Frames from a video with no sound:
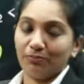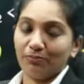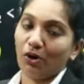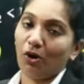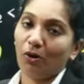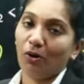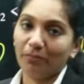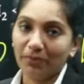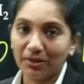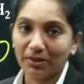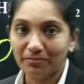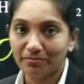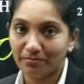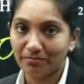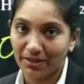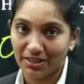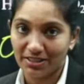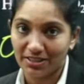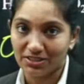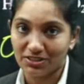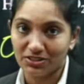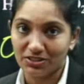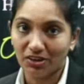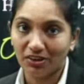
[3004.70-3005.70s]
problem
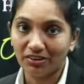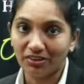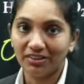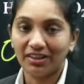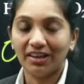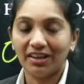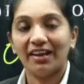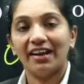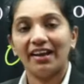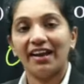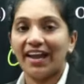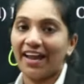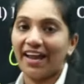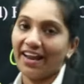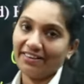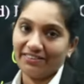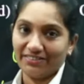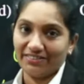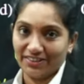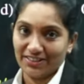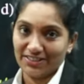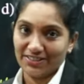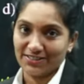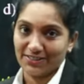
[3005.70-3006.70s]
based on
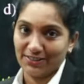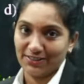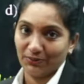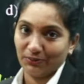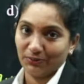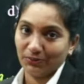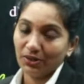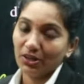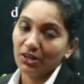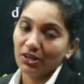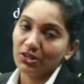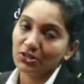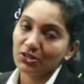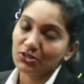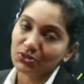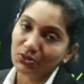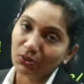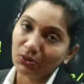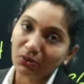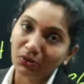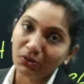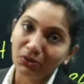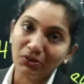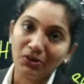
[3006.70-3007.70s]
Henry's law.
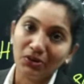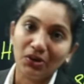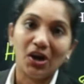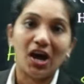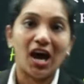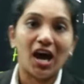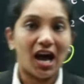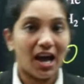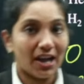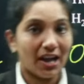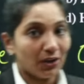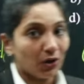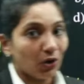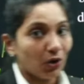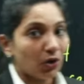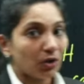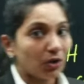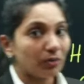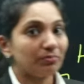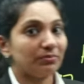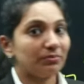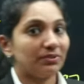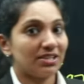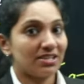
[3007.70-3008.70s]
So I
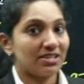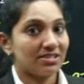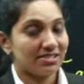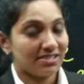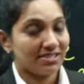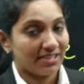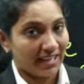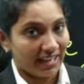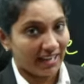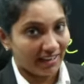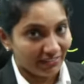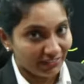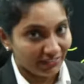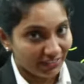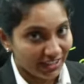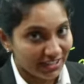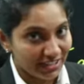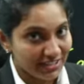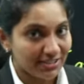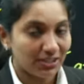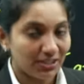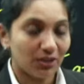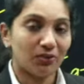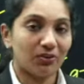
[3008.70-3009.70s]
hope this
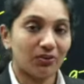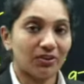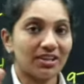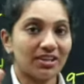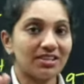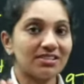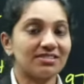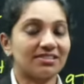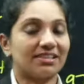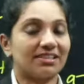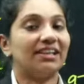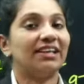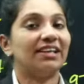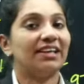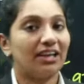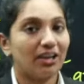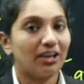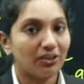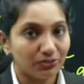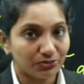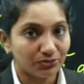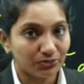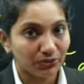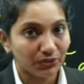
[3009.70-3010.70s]
Henry's law is
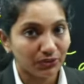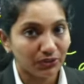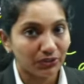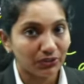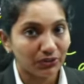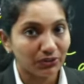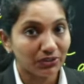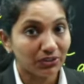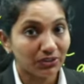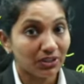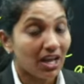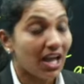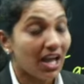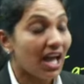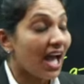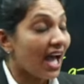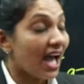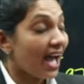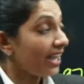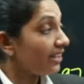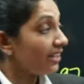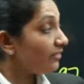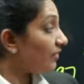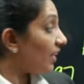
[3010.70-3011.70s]
clear for you.
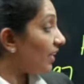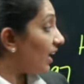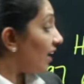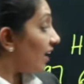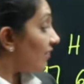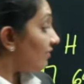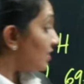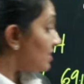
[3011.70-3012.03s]
And we have